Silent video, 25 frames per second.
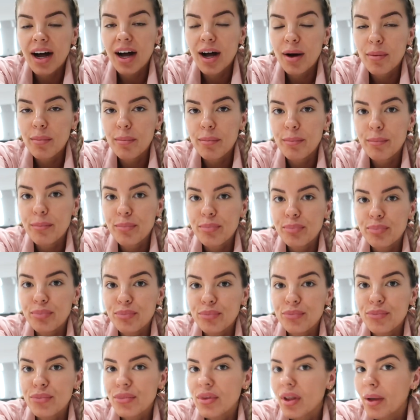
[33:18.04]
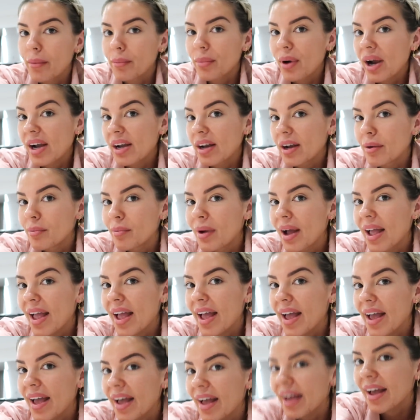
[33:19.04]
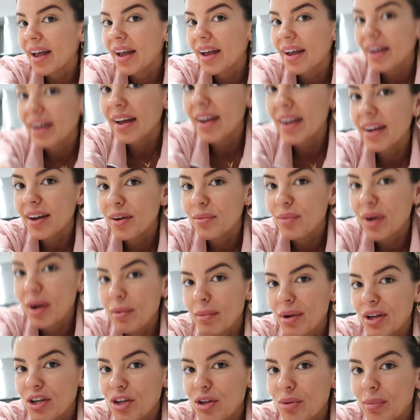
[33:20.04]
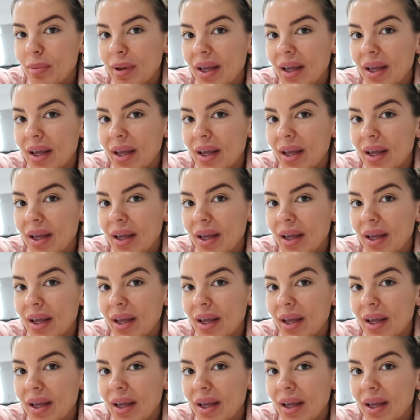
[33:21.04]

um, braided my hair. I'm wearing my new